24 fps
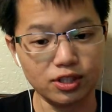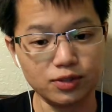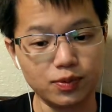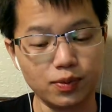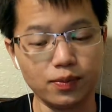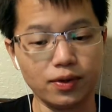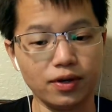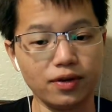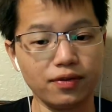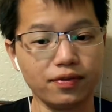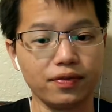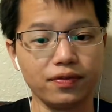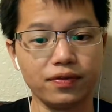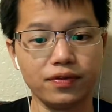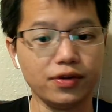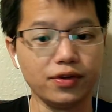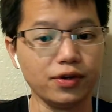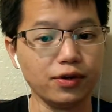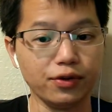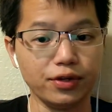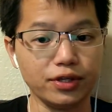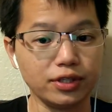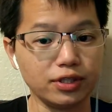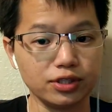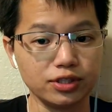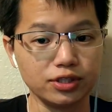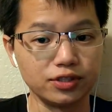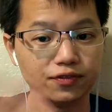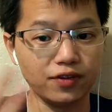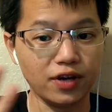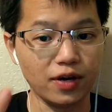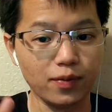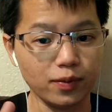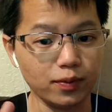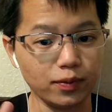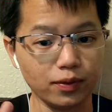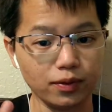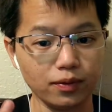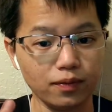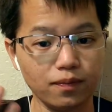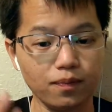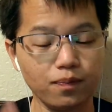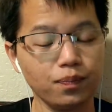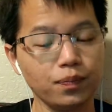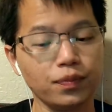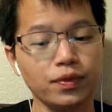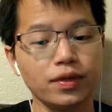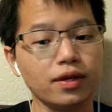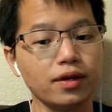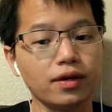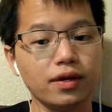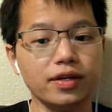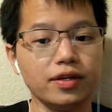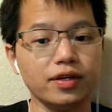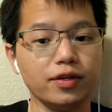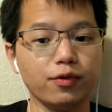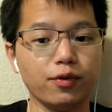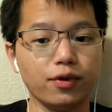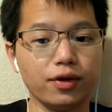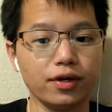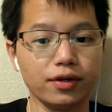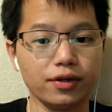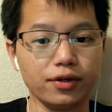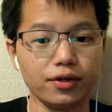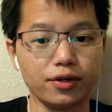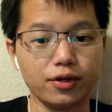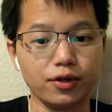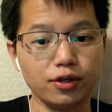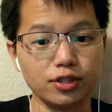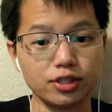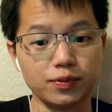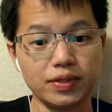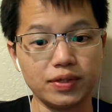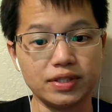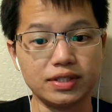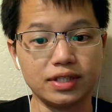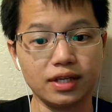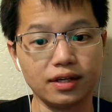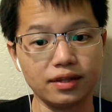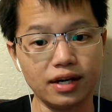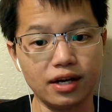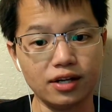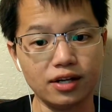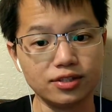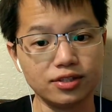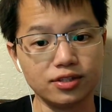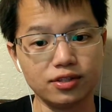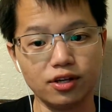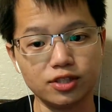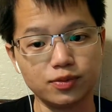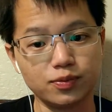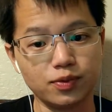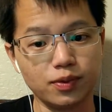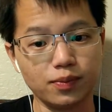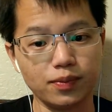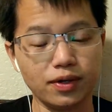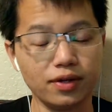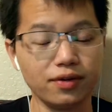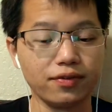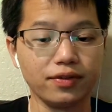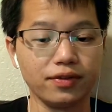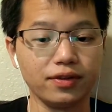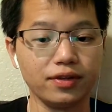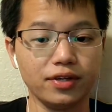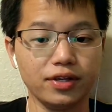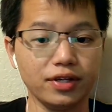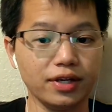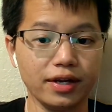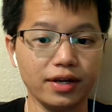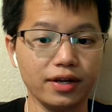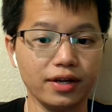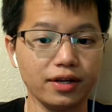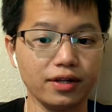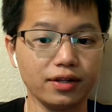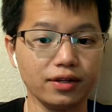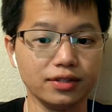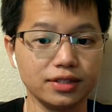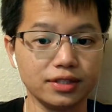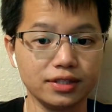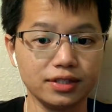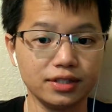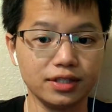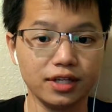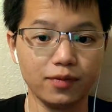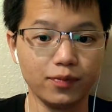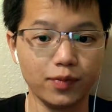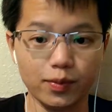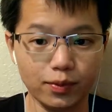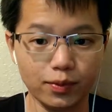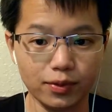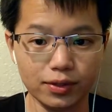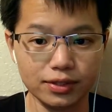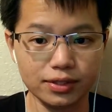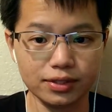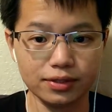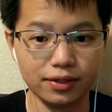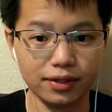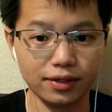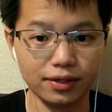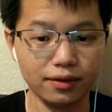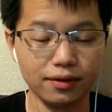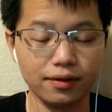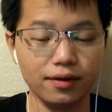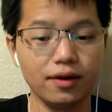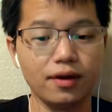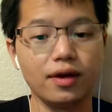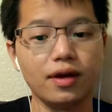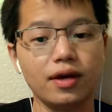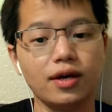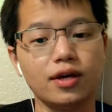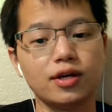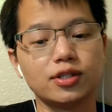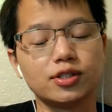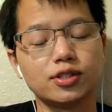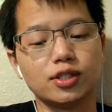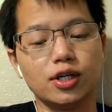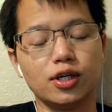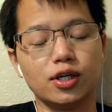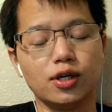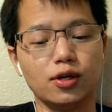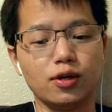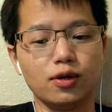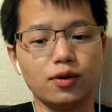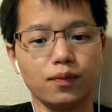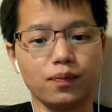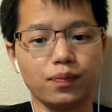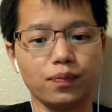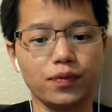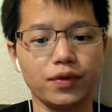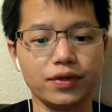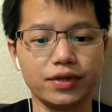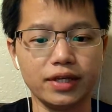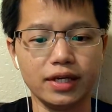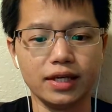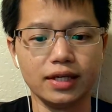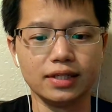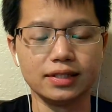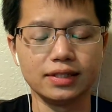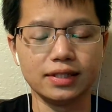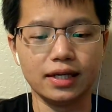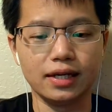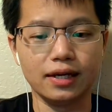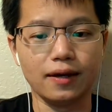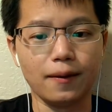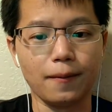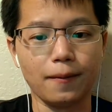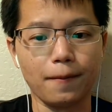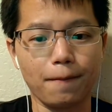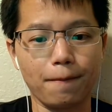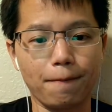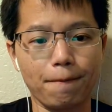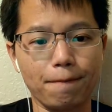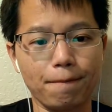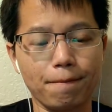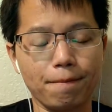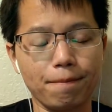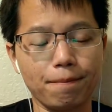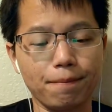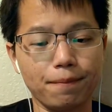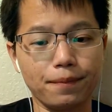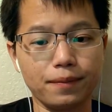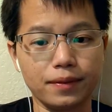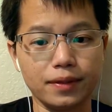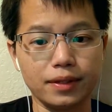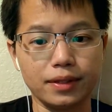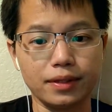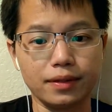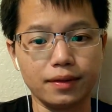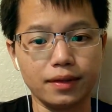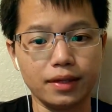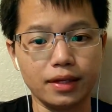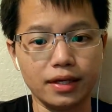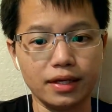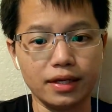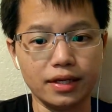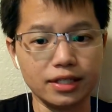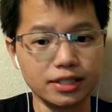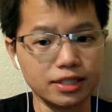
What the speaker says: per month, you only need to close 5 people. Your goal is gonna be $10,000 per month, you only need to close 10 people, let's say, right? So the thing is that you